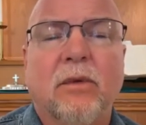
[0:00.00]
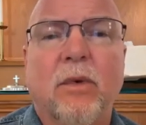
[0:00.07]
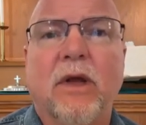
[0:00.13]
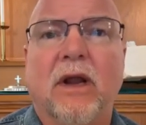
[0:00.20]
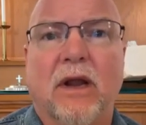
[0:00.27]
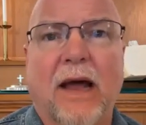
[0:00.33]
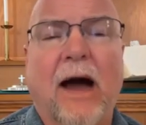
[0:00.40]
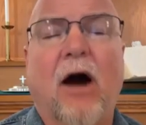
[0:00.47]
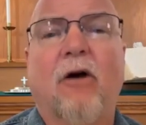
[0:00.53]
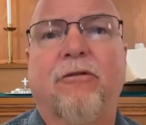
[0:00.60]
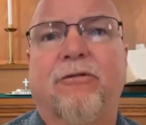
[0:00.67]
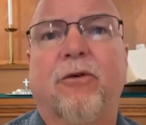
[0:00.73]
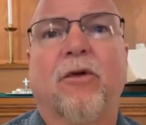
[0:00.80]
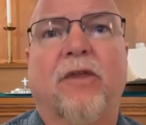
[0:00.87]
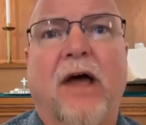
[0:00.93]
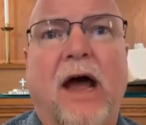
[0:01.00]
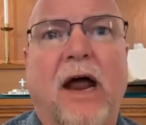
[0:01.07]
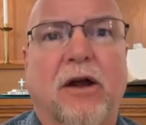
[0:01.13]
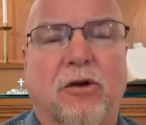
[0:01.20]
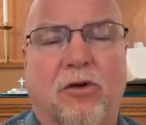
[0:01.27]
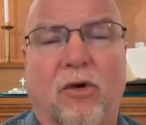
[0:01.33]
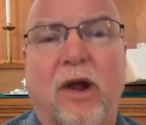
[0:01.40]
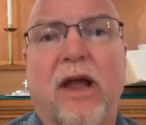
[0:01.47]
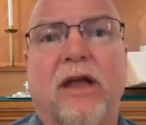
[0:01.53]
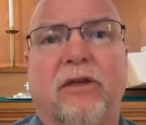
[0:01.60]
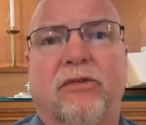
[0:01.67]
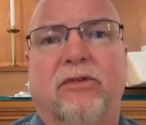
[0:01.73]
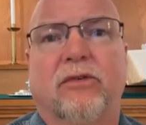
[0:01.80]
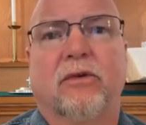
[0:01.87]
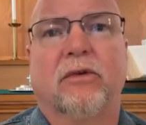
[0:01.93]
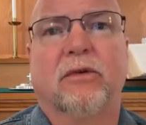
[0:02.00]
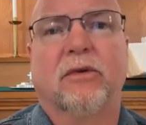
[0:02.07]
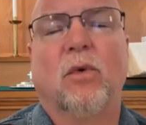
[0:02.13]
We allow for that grace.